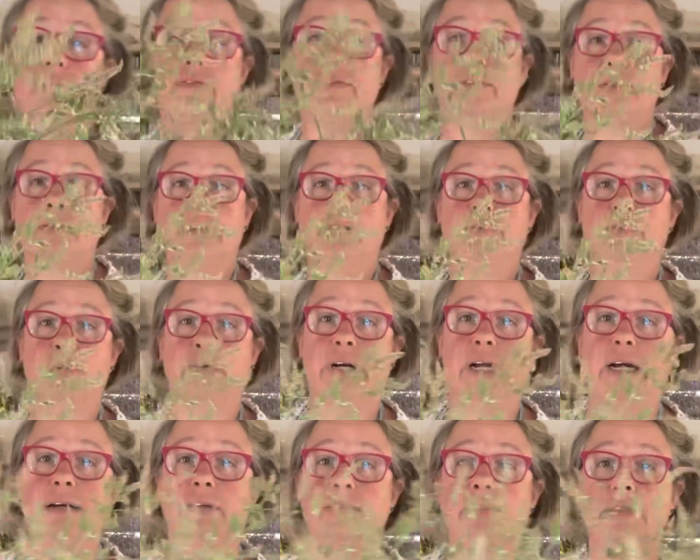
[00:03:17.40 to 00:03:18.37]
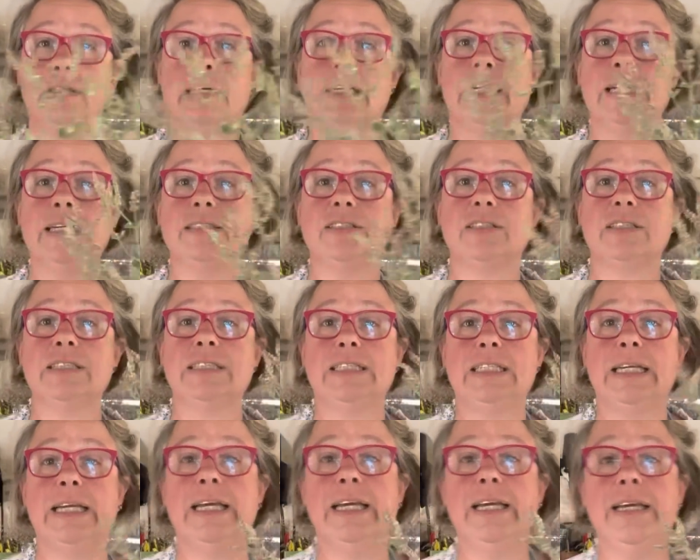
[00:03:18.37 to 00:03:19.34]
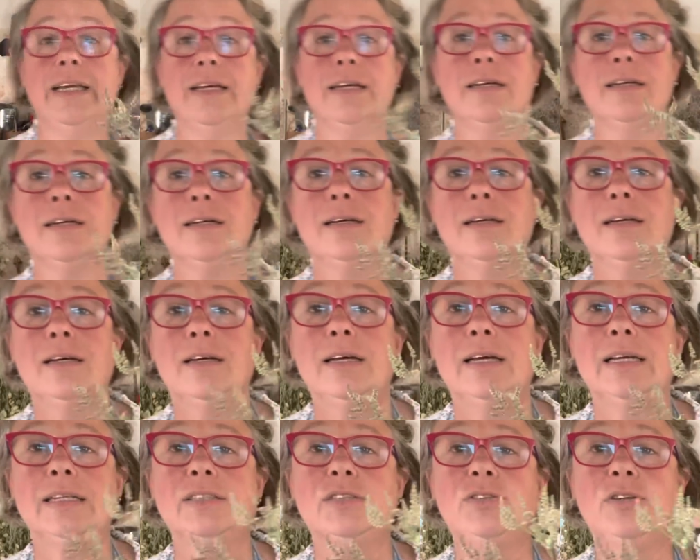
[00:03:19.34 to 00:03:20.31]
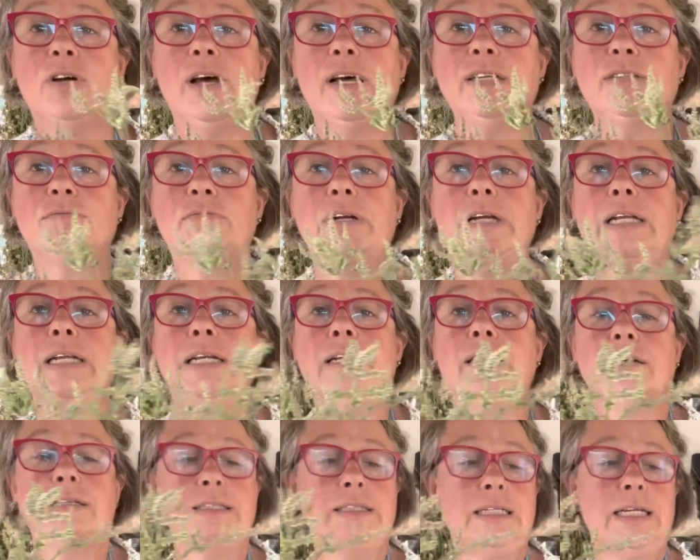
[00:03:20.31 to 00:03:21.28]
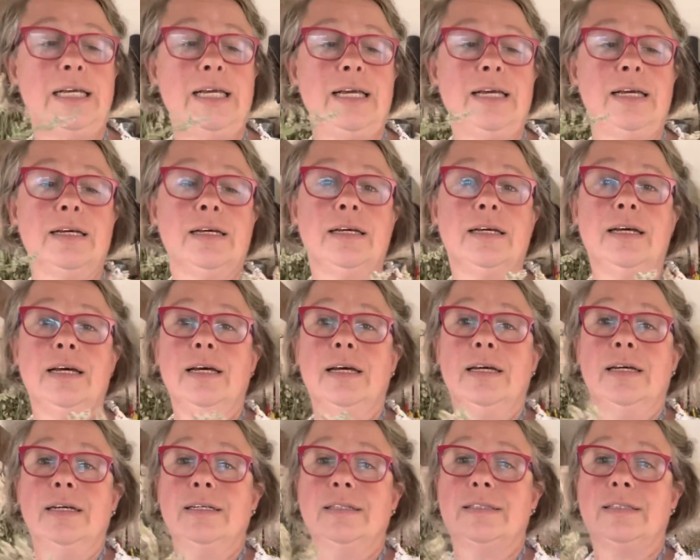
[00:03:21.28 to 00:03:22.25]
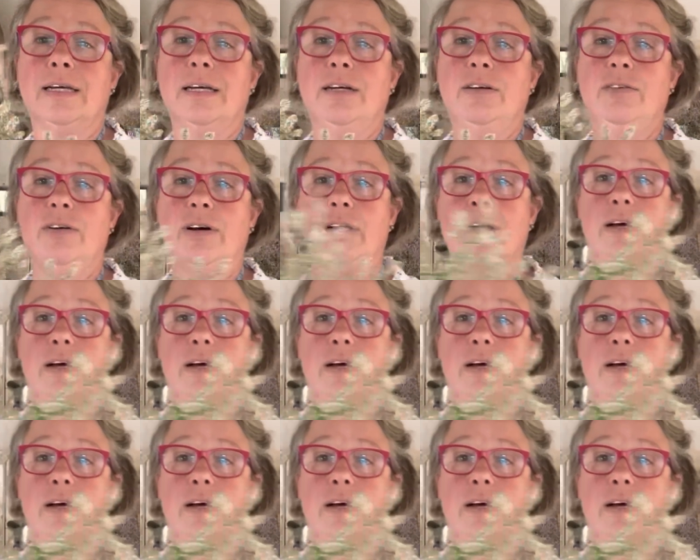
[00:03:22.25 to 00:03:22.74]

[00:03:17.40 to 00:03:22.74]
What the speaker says: for 24 hours, and as you can see, it's dried really nicely. So